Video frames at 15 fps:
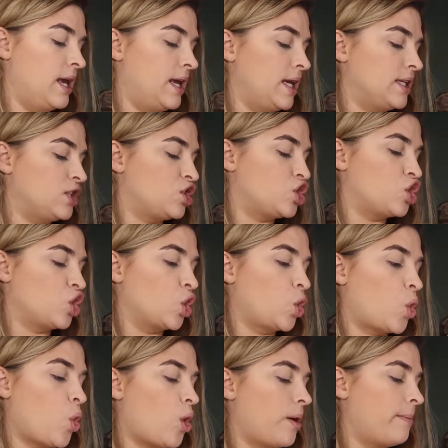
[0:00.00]
It's the
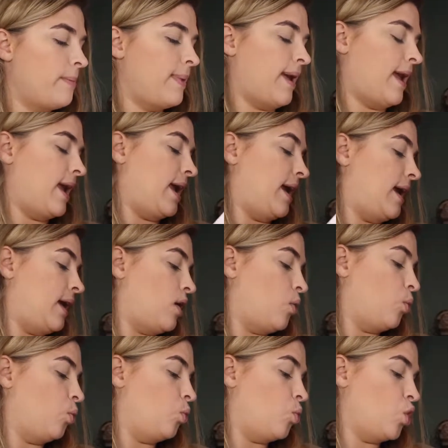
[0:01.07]
Gourmet
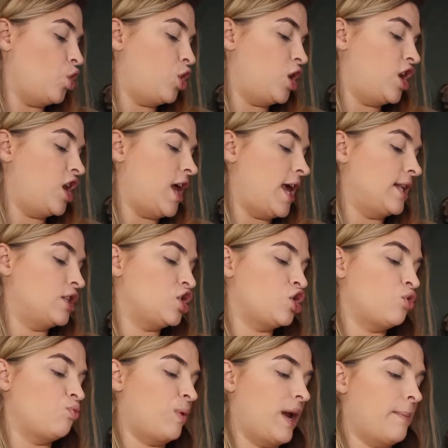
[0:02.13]
Wood and
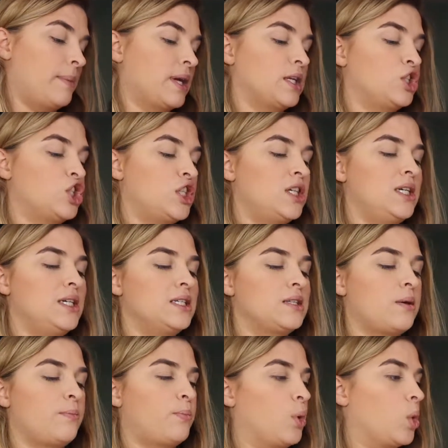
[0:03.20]
Ceramic Cheese
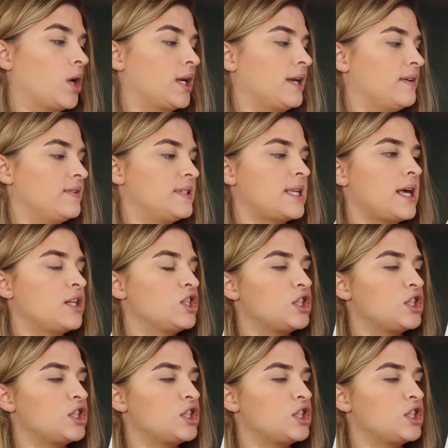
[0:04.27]
Board gift set.